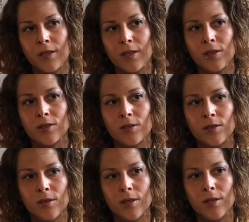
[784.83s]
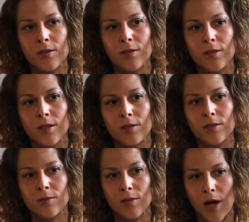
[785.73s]

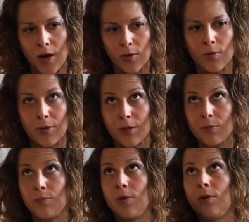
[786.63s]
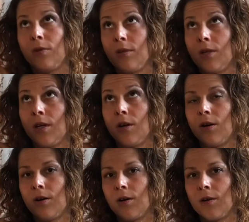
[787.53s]
it's how we pull
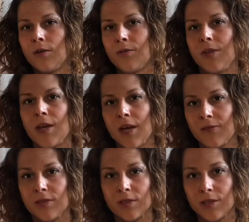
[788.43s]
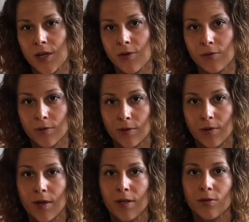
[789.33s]
the heavens down
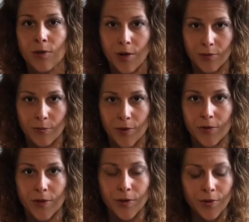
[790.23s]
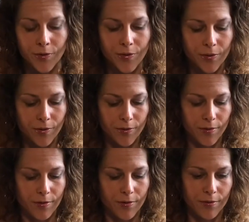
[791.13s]
and ground them on the earth.
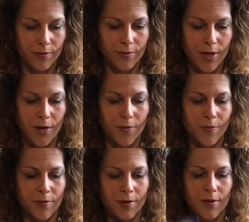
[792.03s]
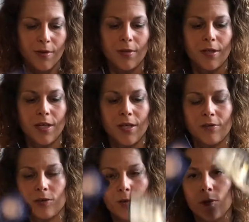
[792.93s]
Now, the King
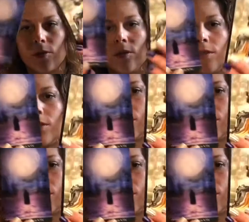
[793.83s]
of Swords,